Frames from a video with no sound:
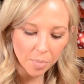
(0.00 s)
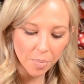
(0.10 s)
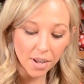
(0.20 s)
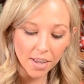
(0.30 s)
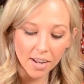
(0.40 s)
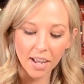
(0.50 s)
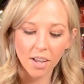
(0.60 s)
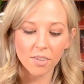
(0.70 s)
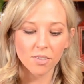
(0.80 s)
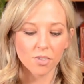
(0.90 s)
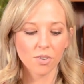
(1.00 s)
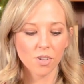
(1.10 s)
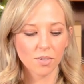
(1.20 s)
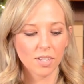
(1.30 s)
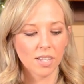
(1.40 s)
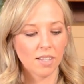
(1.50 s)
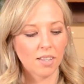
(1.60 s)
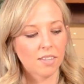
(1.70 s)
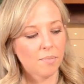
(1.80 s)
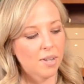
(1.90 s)
but I also used it
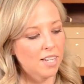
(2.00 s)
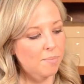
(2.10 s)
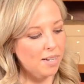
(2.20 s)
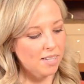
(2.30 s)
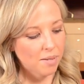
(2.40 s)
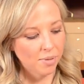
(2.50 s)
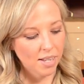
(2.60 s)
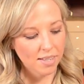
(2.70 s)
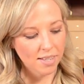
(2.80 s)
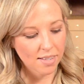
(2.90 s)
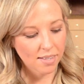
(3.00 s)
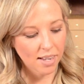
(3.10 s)
in some unexpected places,